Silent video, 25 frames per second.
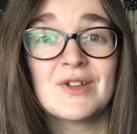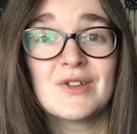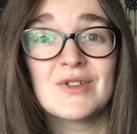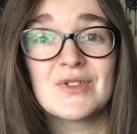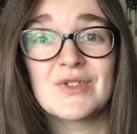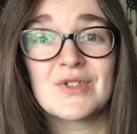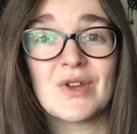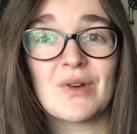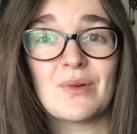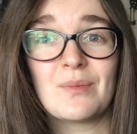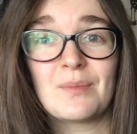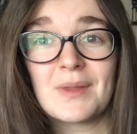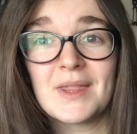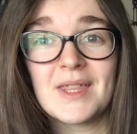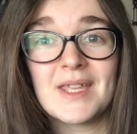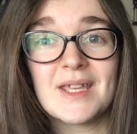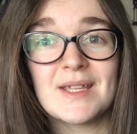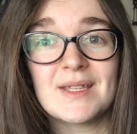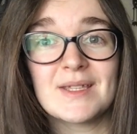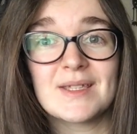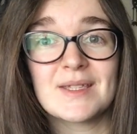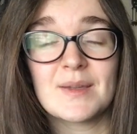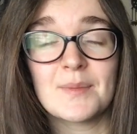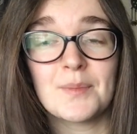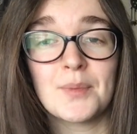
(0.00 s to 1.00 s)
So
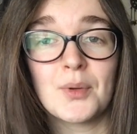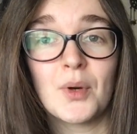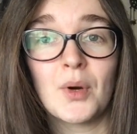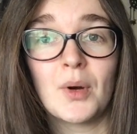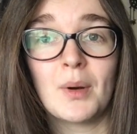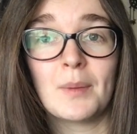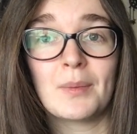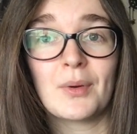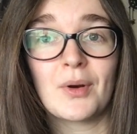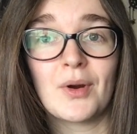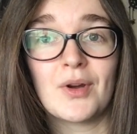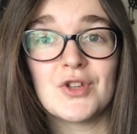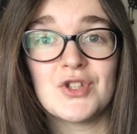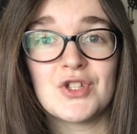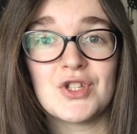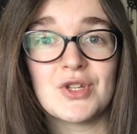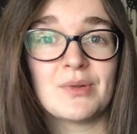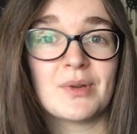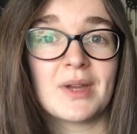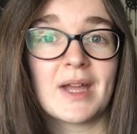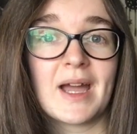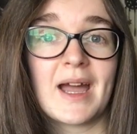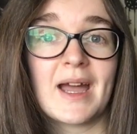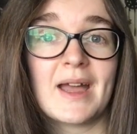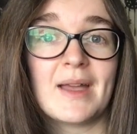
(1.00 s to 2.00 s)
please support PRIDE
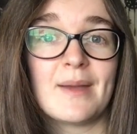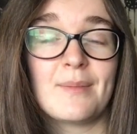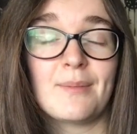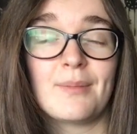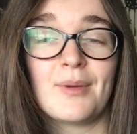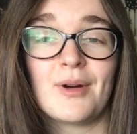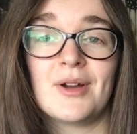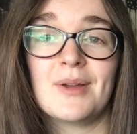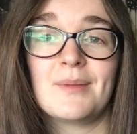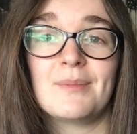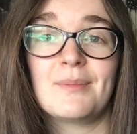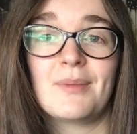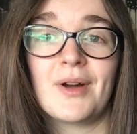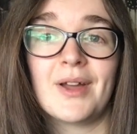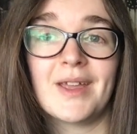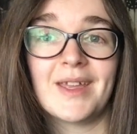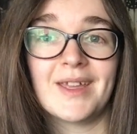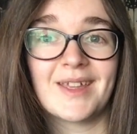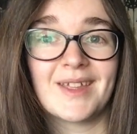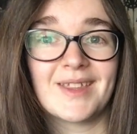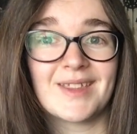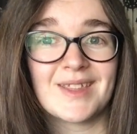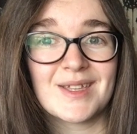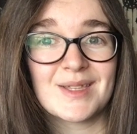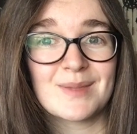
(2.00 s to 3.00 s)
U K by
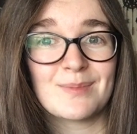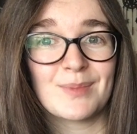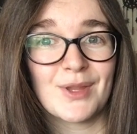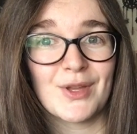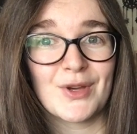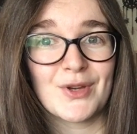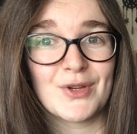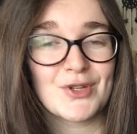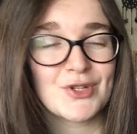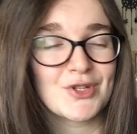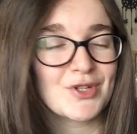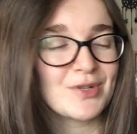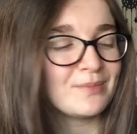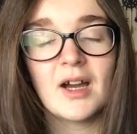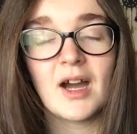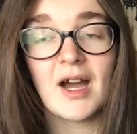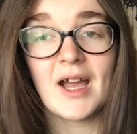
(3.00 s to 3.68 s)
buying this plush.